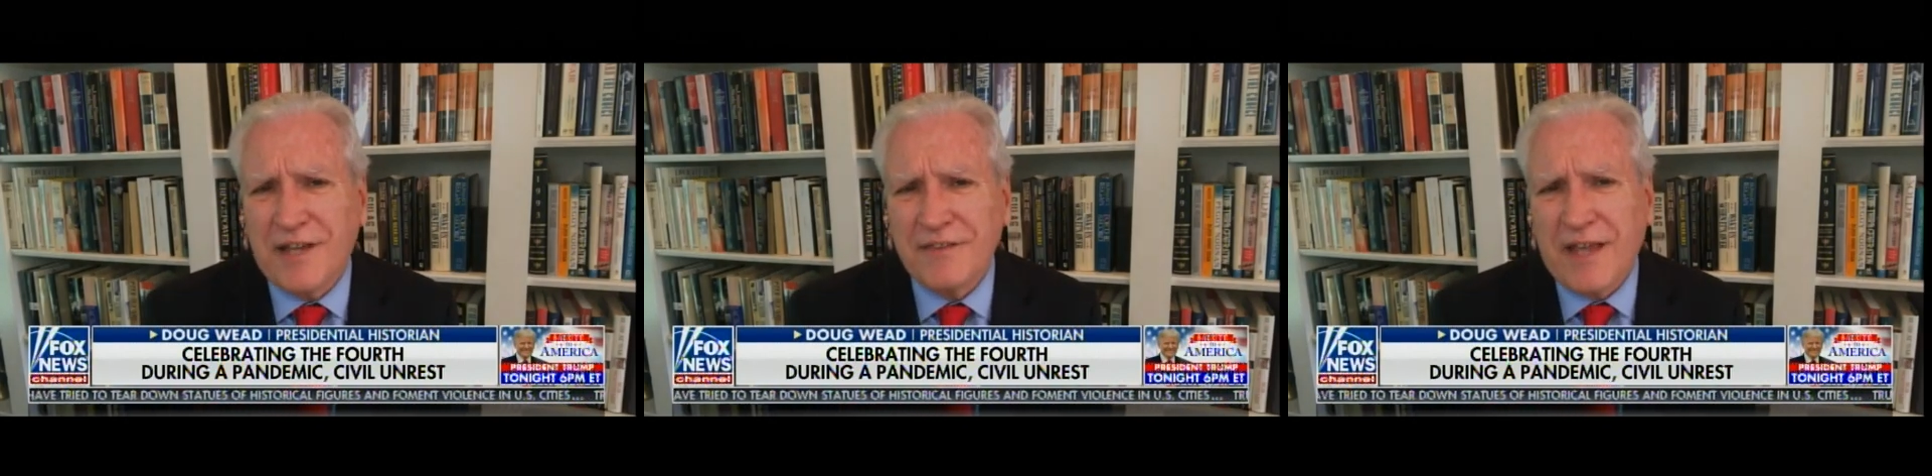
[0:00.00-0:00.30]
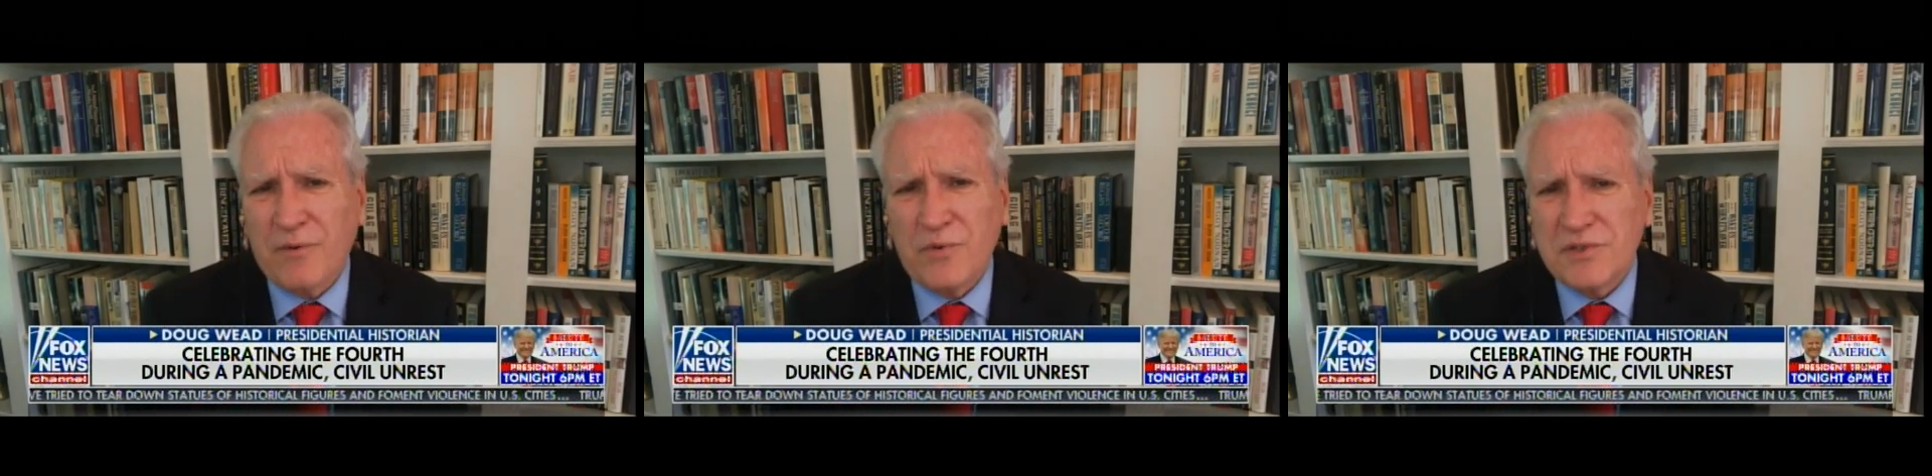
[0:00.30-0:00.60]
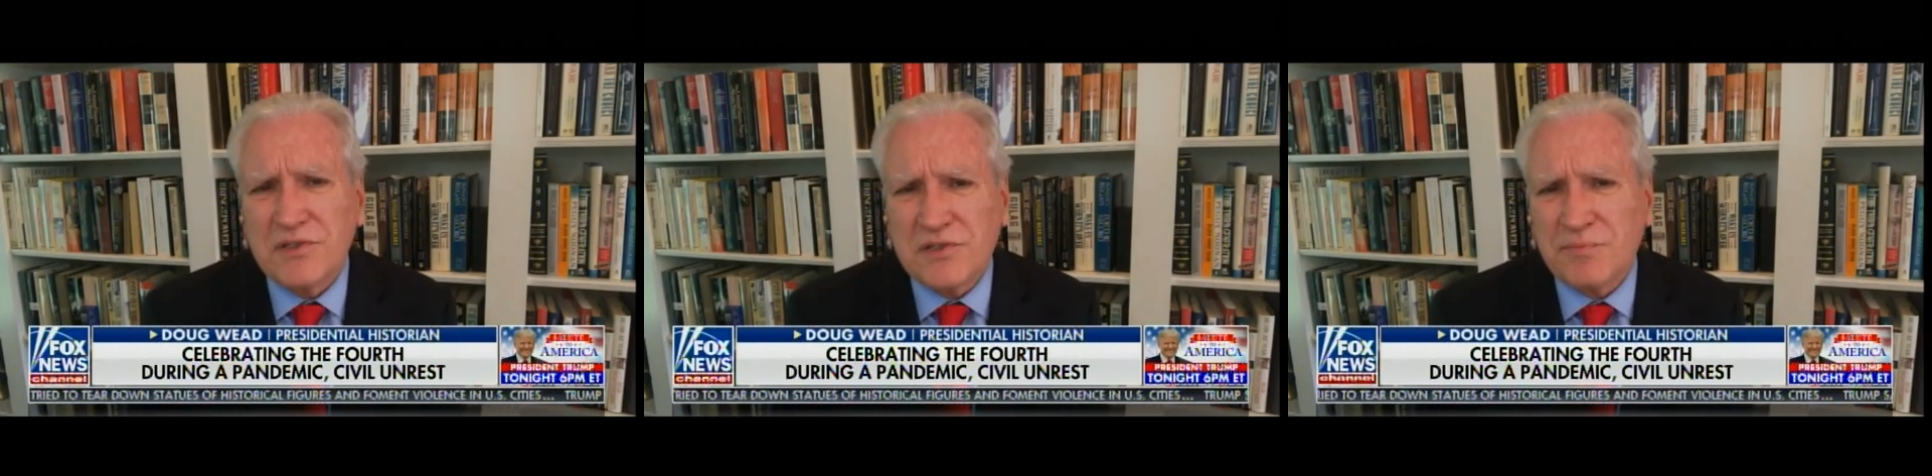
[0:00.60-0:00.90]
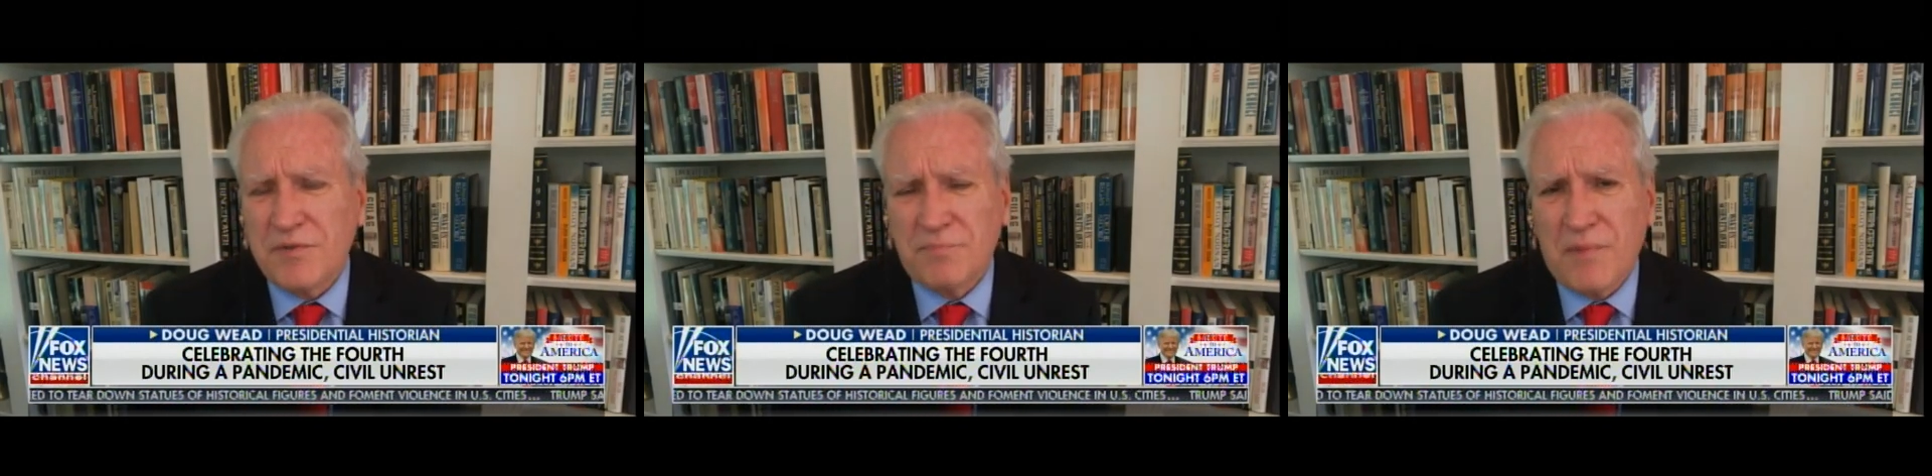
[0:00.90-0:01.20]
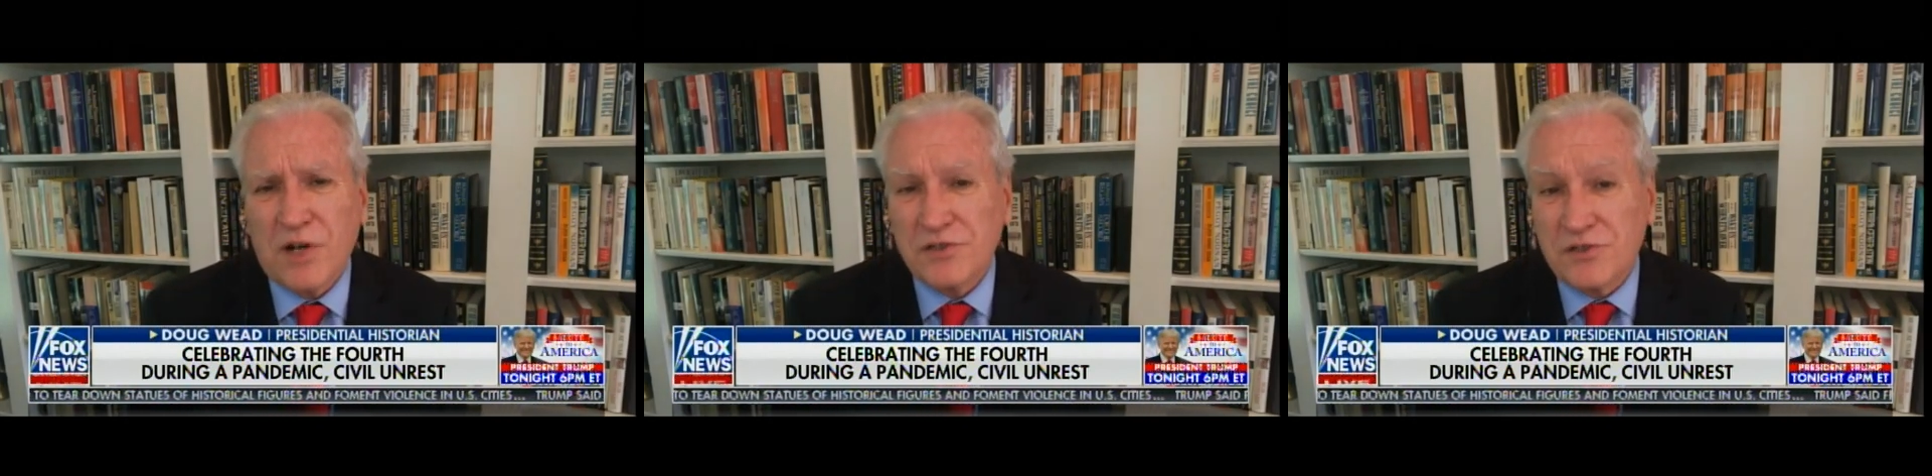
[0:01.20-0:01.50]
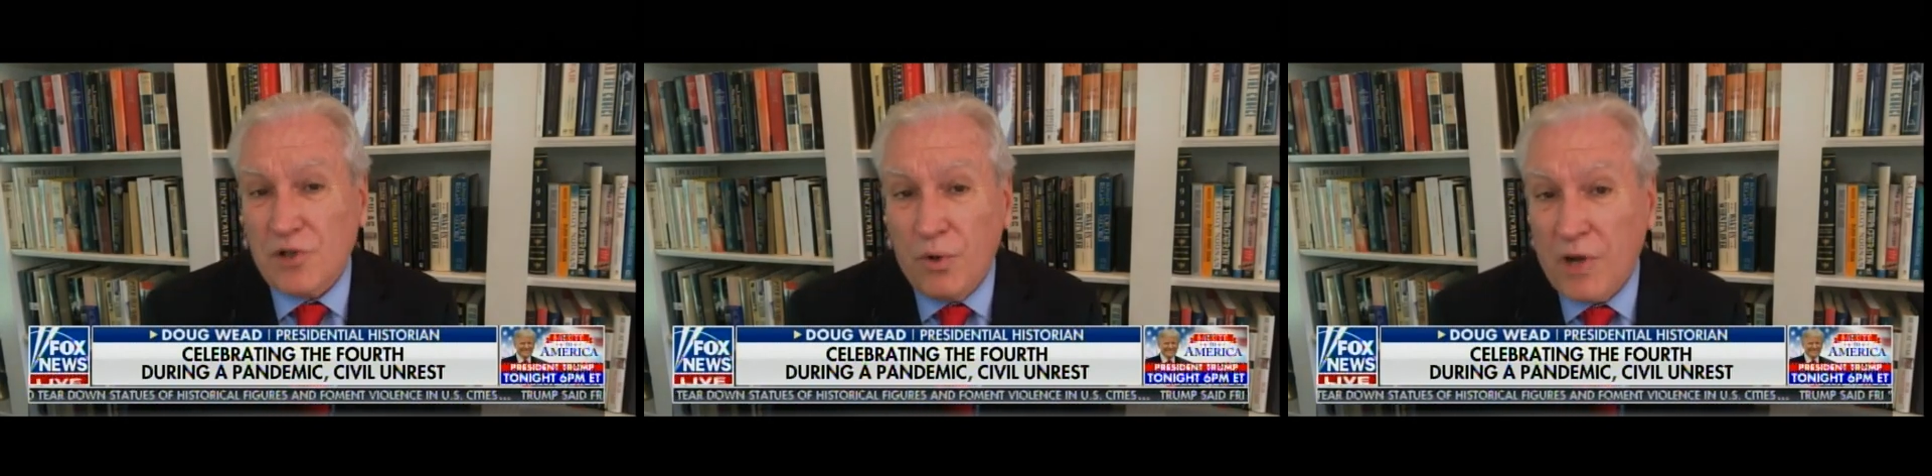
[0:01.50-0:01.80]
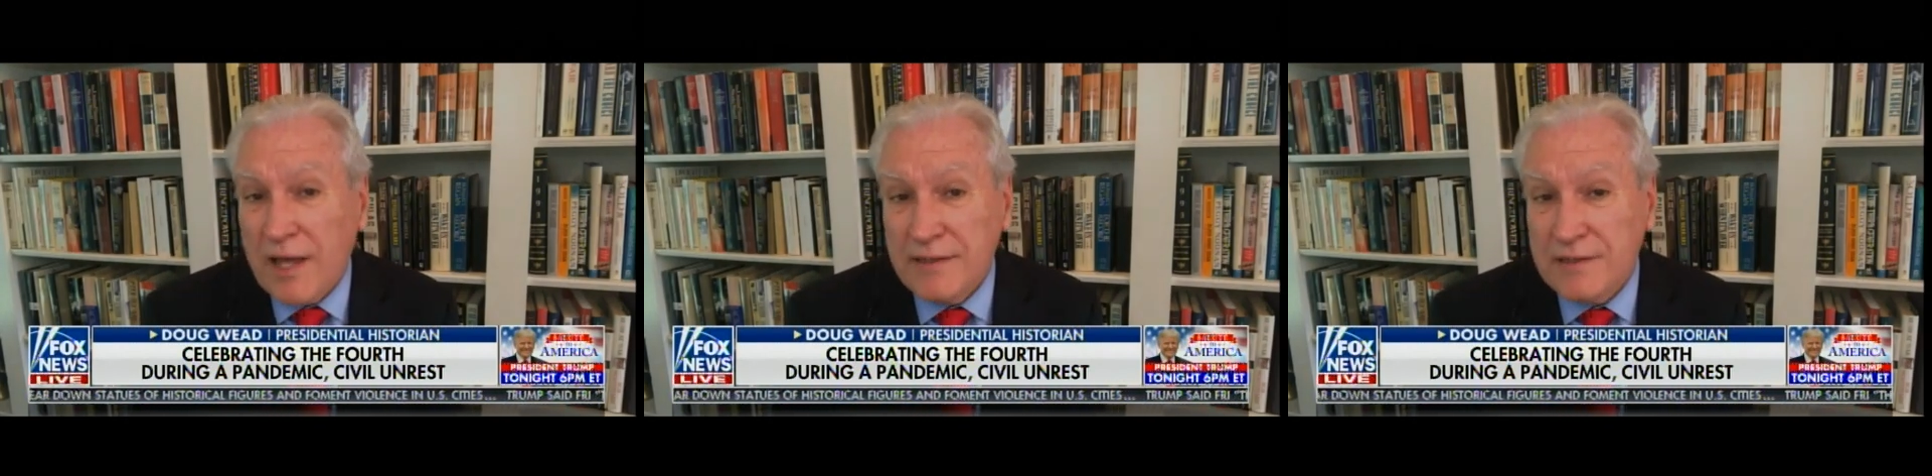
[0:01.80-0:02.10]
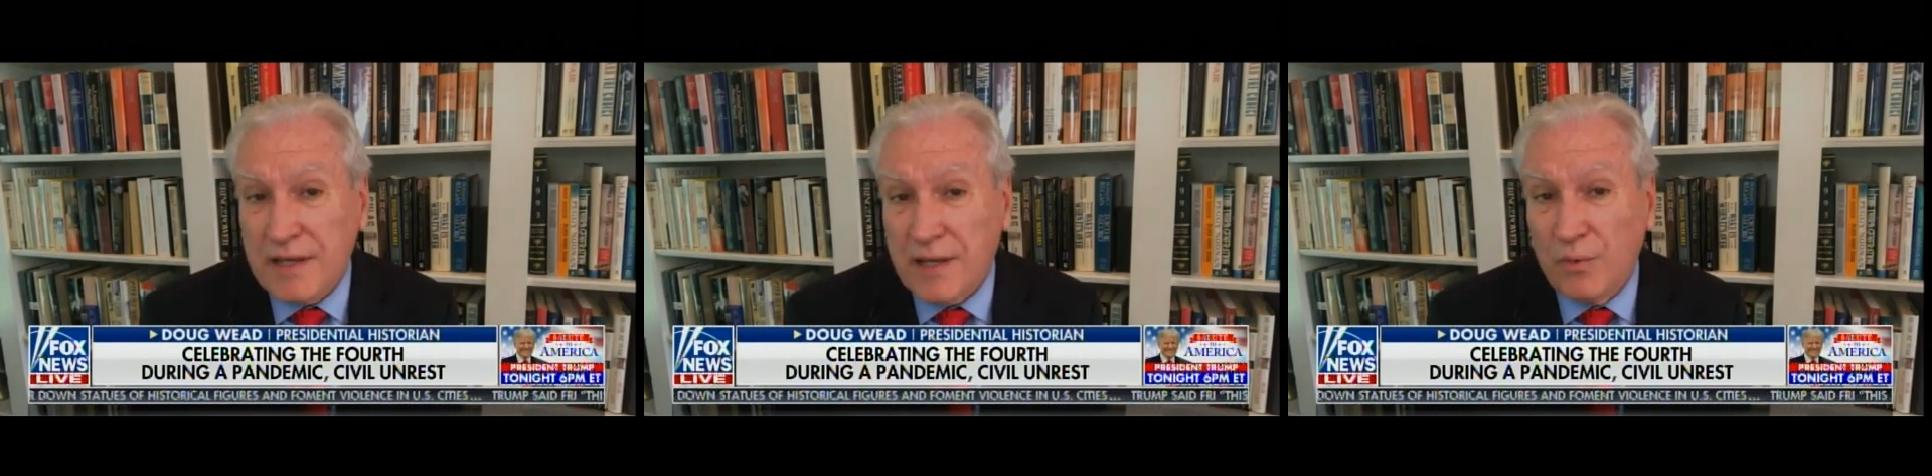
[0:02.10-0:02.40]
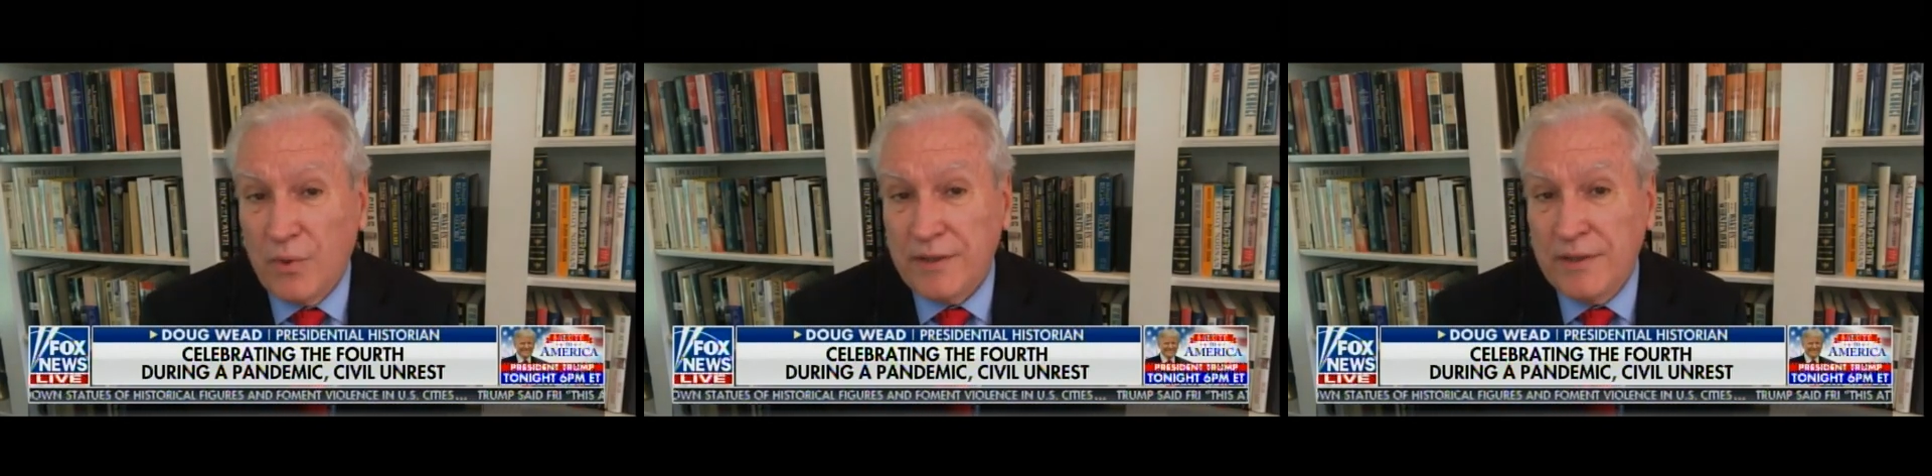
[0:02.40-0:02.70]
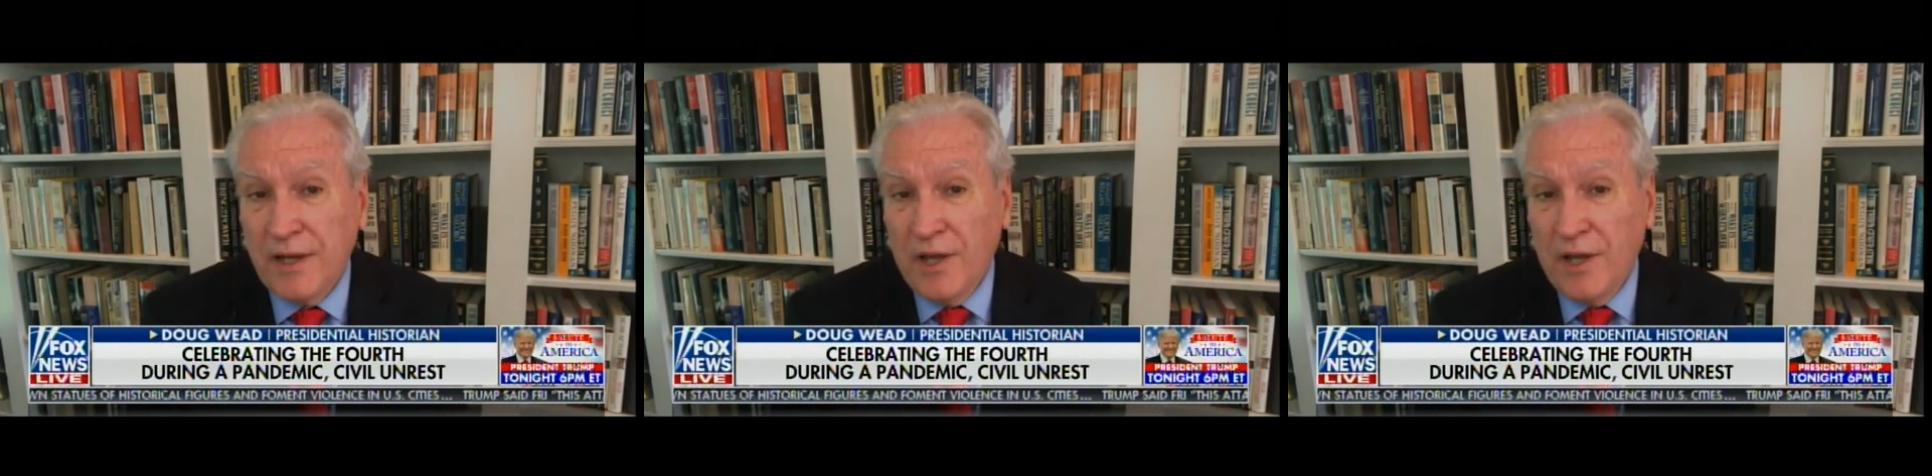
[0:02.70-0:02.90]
And that was Marx's whole idea when